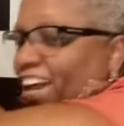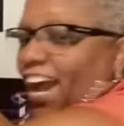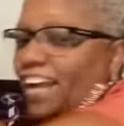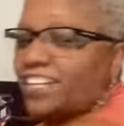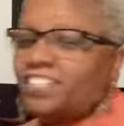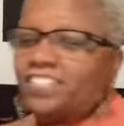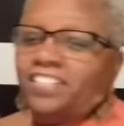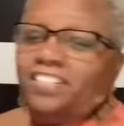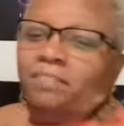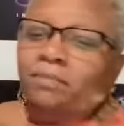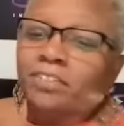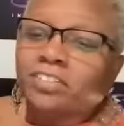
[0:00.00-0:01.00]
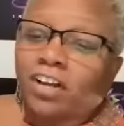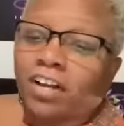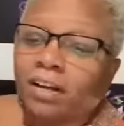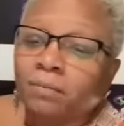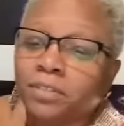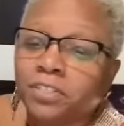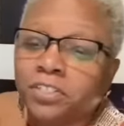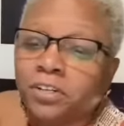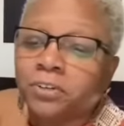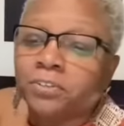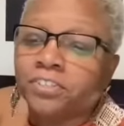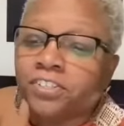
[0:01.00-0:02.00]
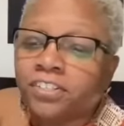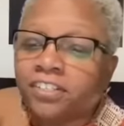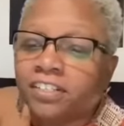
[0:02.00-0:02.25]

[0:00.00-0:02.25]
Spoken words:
I just need them to start coming to church.